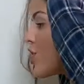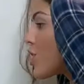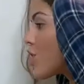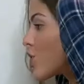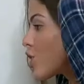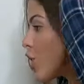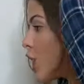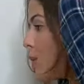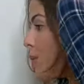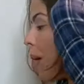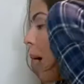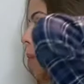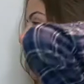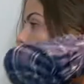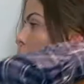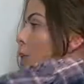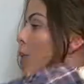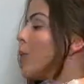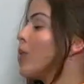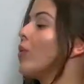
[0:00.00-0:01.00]
just sweep
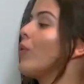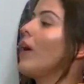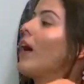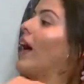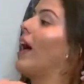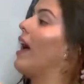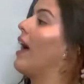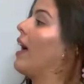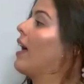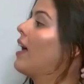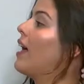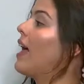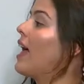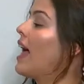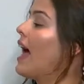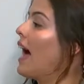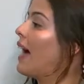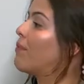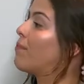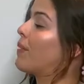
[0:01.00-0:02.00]
up all your hair
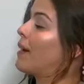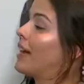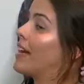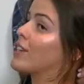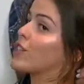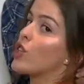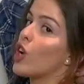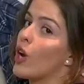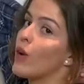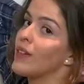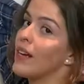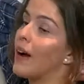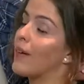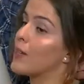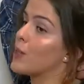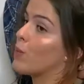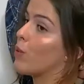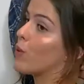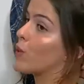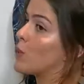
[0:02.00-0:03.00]
and bring it as low
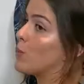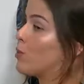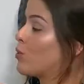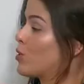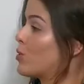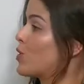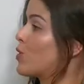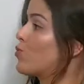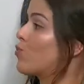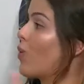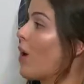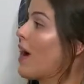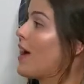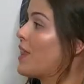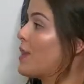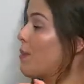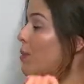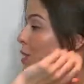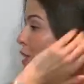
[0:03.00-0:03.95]
down as possible so it's right at the